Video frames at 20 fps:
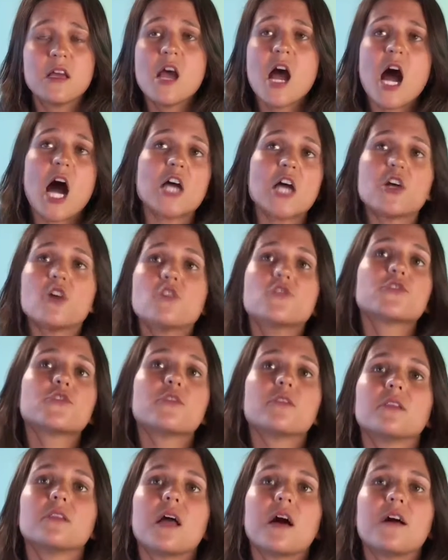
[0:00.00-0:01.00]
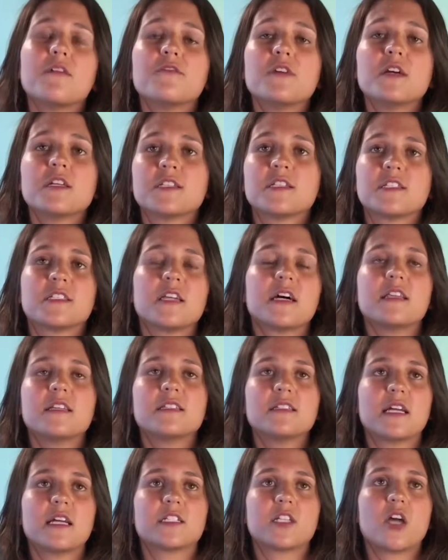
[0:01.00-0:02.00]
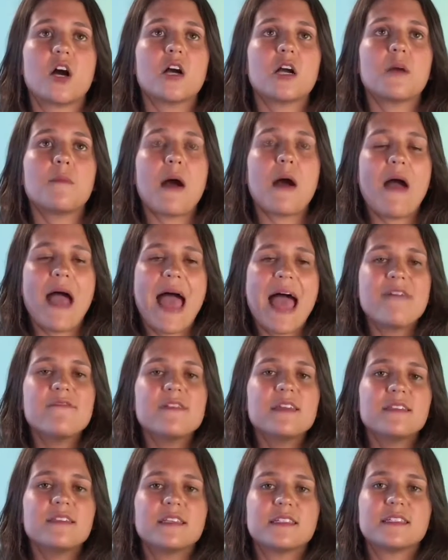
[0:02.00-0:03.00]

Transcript: I also love studies that talk about having this